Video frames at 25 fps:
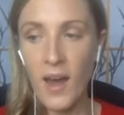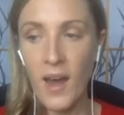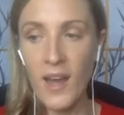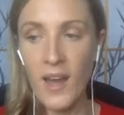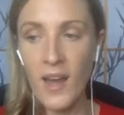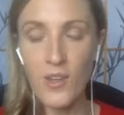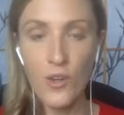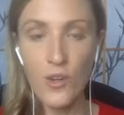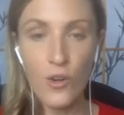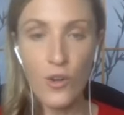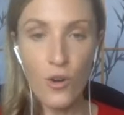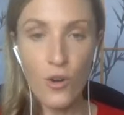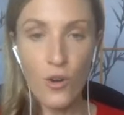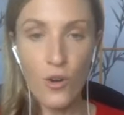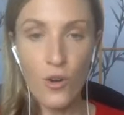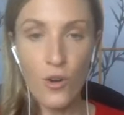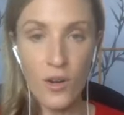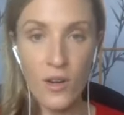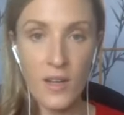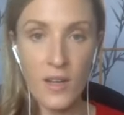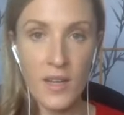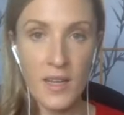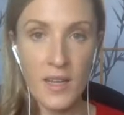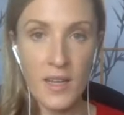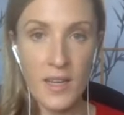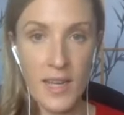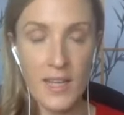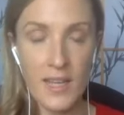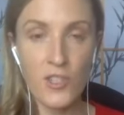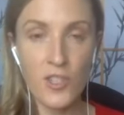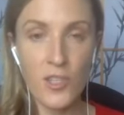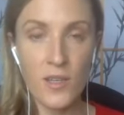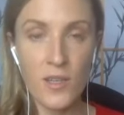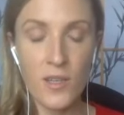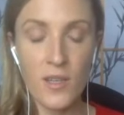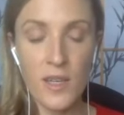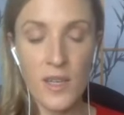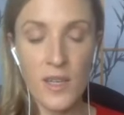And your
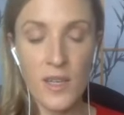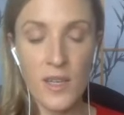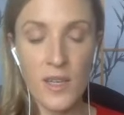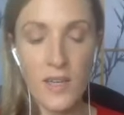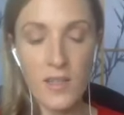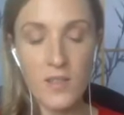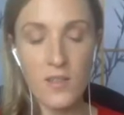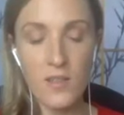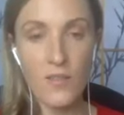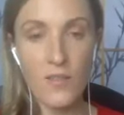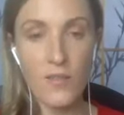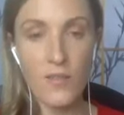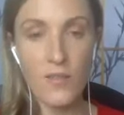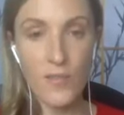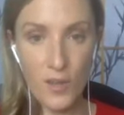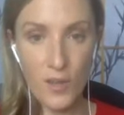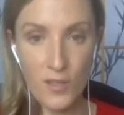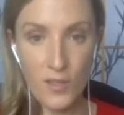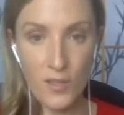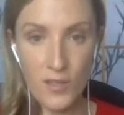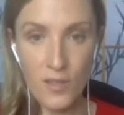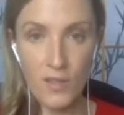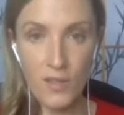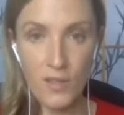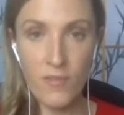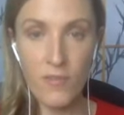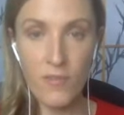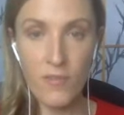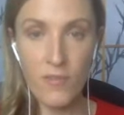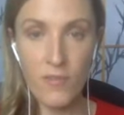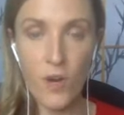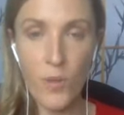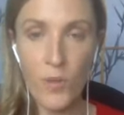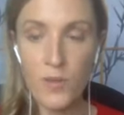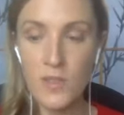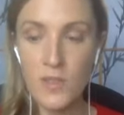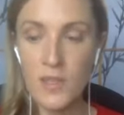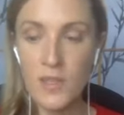connection is first and
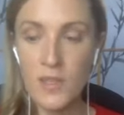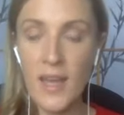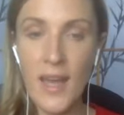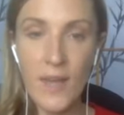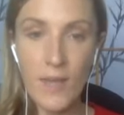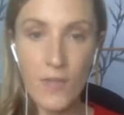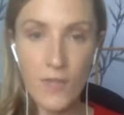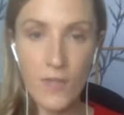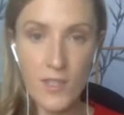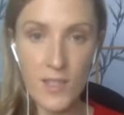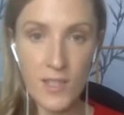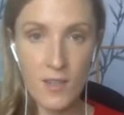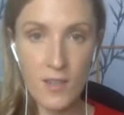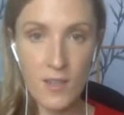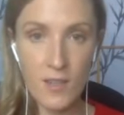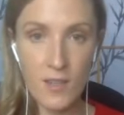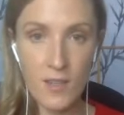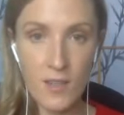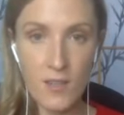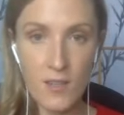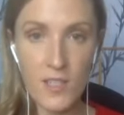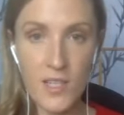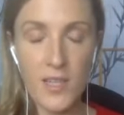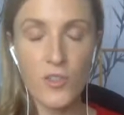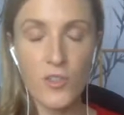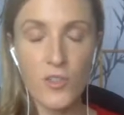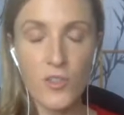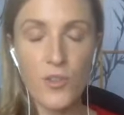foremost every single day